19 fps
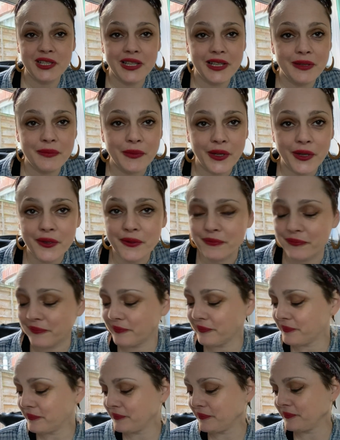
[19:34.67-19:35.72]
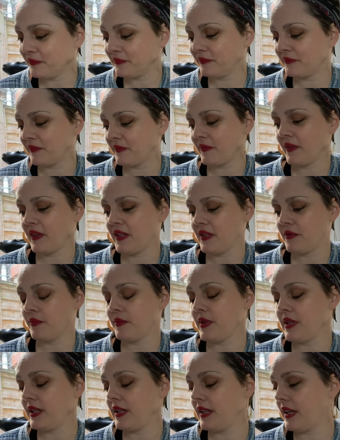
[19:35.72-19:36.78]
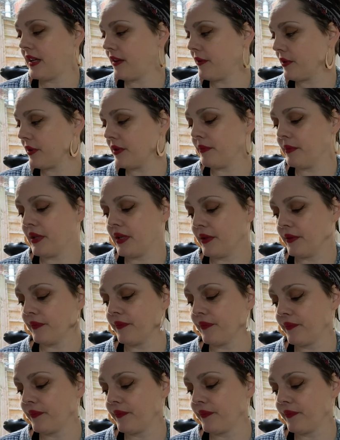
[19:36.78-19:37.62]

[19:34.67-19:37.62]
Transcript: let them go. Let's read the outcome here.